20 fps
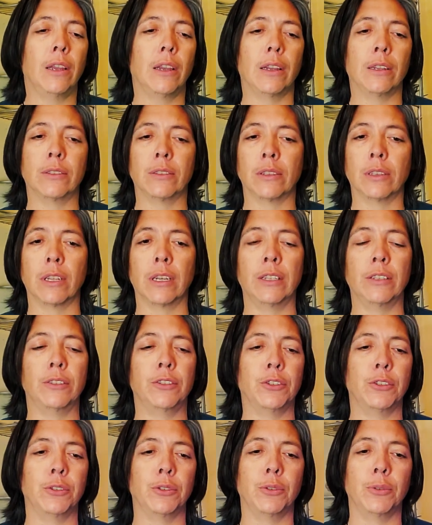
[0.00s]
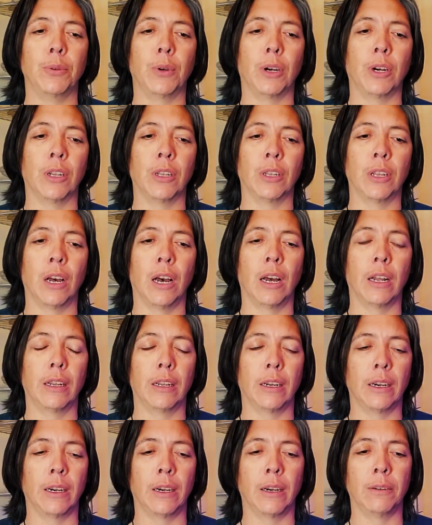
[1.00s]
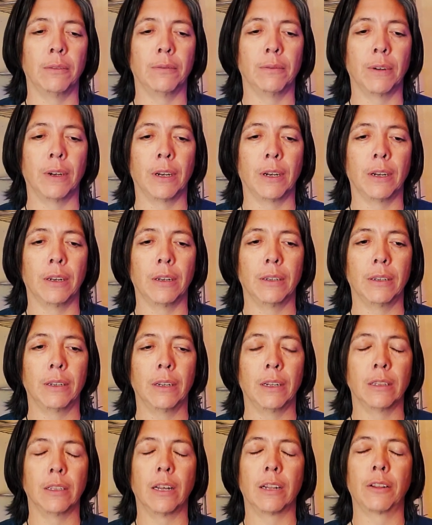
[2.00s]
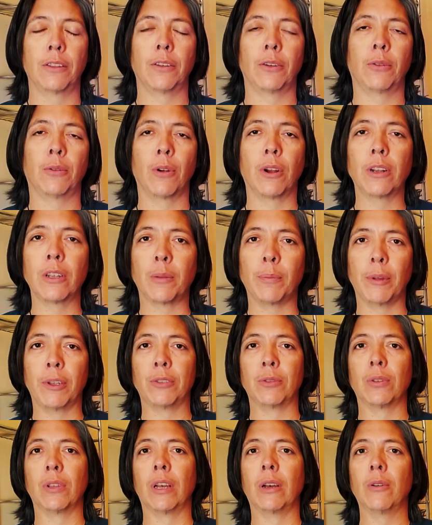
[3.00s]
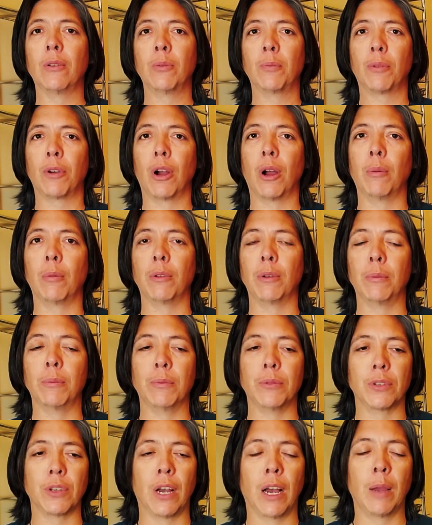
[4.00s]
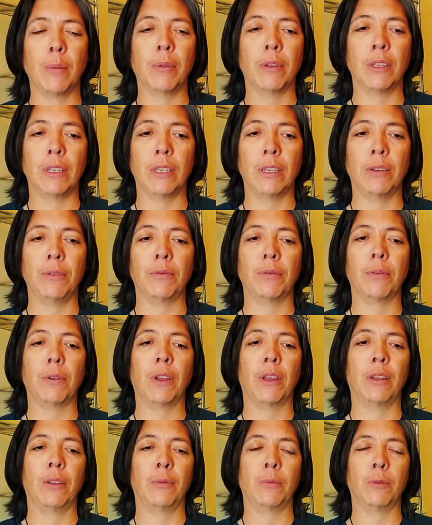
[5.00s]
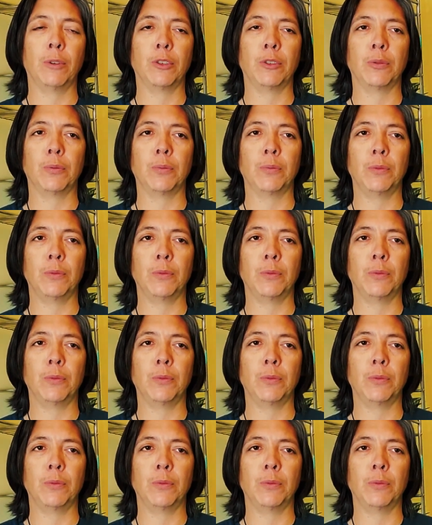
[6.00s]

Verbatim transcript: It's led to a lot of the chronic mental health problems, I believe, in which,